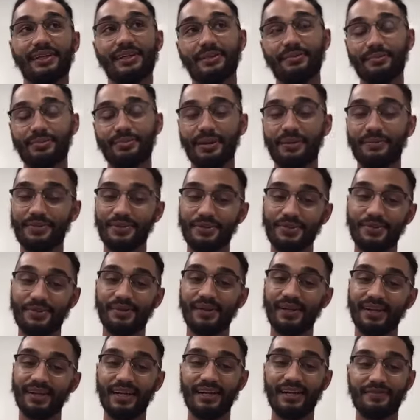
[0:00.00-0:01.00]
impromptu
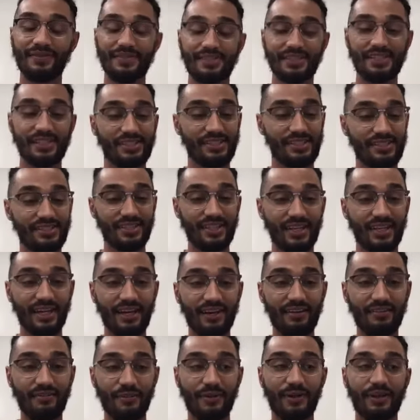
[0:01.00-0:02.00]
like conversations that I
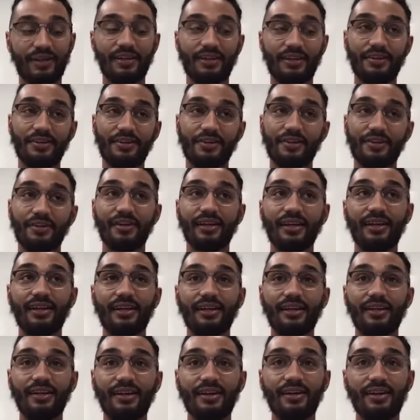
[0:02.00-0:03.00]
have where I hear like